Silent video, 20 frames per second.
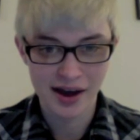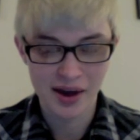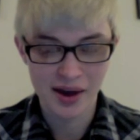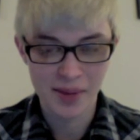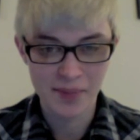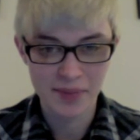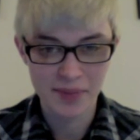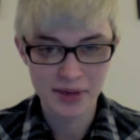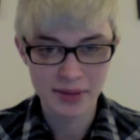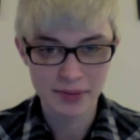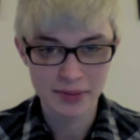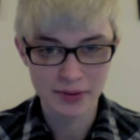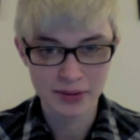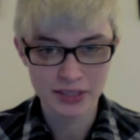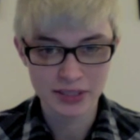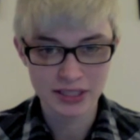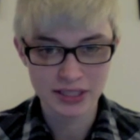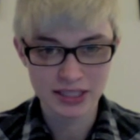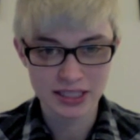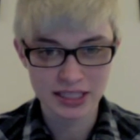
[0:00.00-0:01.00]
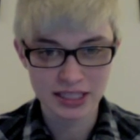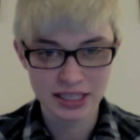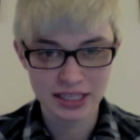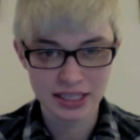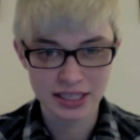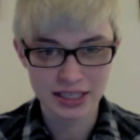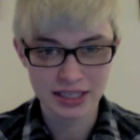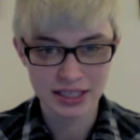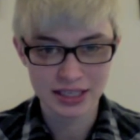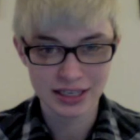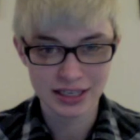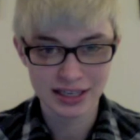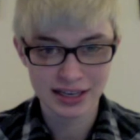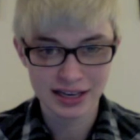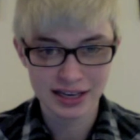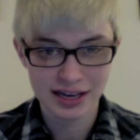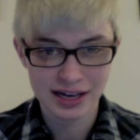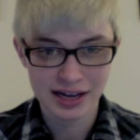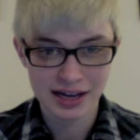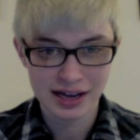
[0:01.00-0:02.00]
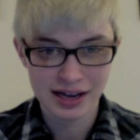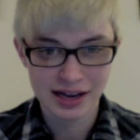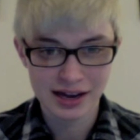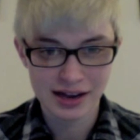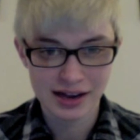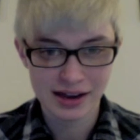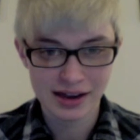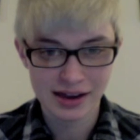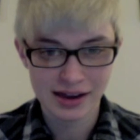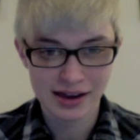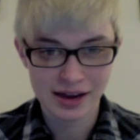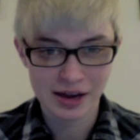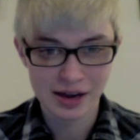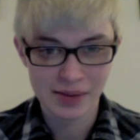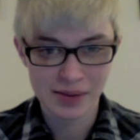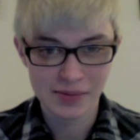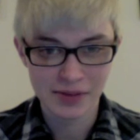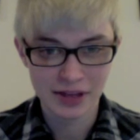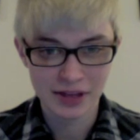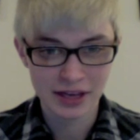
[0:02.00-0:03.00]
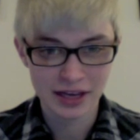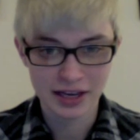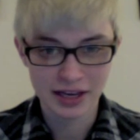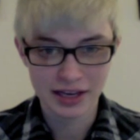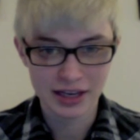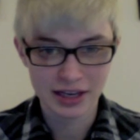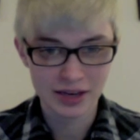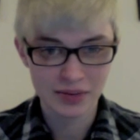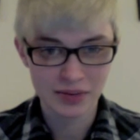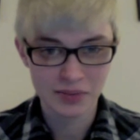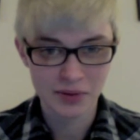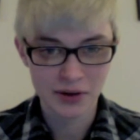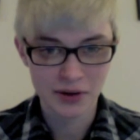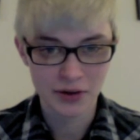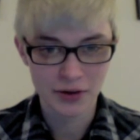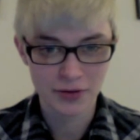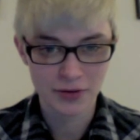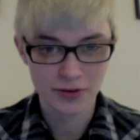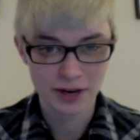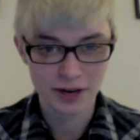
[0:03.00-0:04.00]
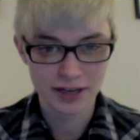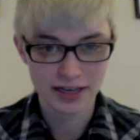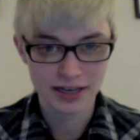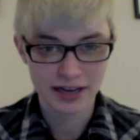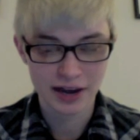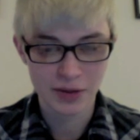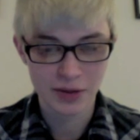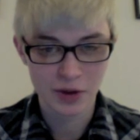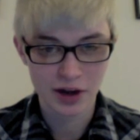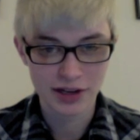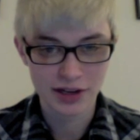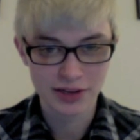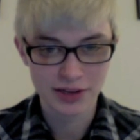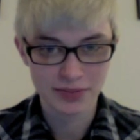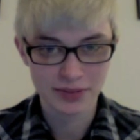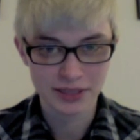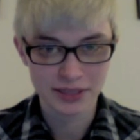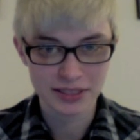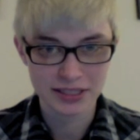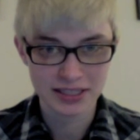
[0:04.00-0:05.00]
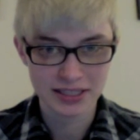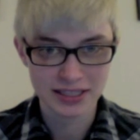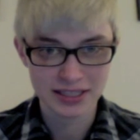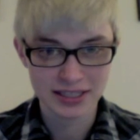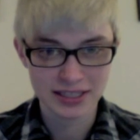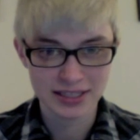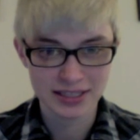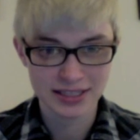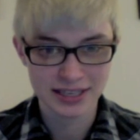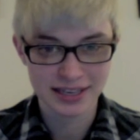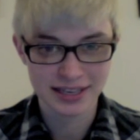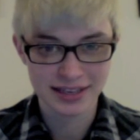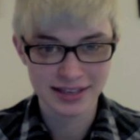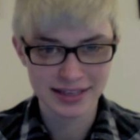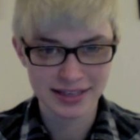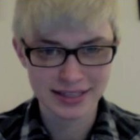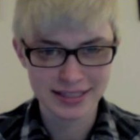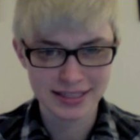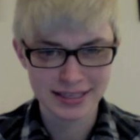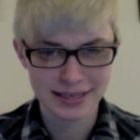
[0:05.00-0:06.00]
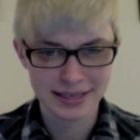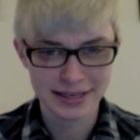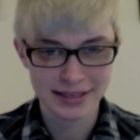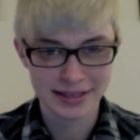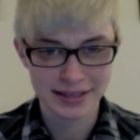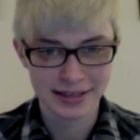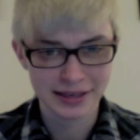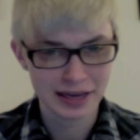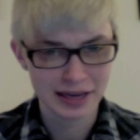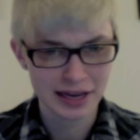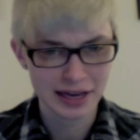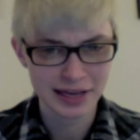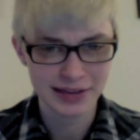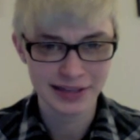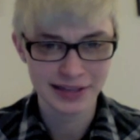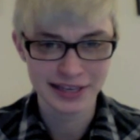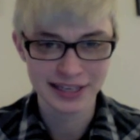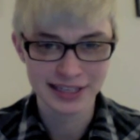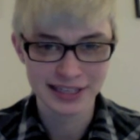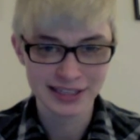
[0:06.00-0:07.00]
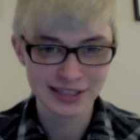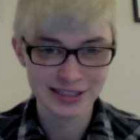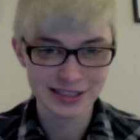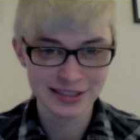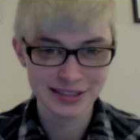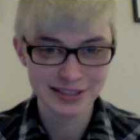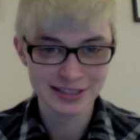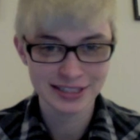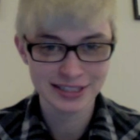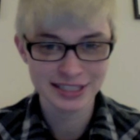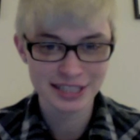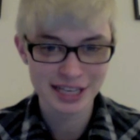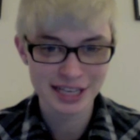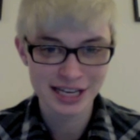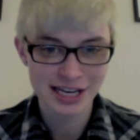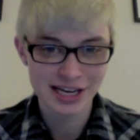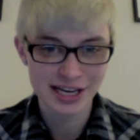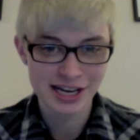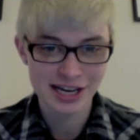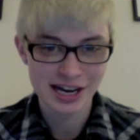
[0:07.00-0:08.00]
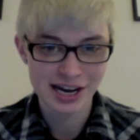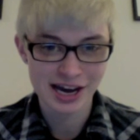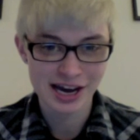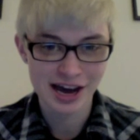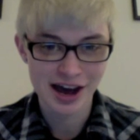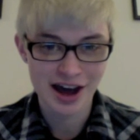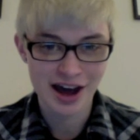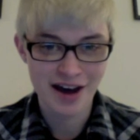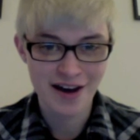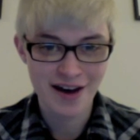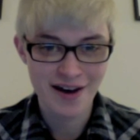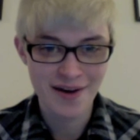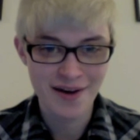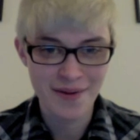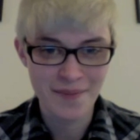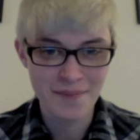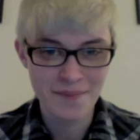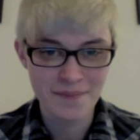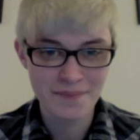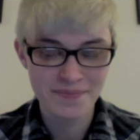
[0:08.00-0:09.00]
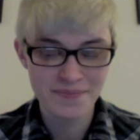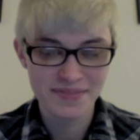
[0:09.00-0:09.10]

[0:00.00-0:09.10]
people see like my girlfriend and I walking places and they say like, "Hey, ladies," um,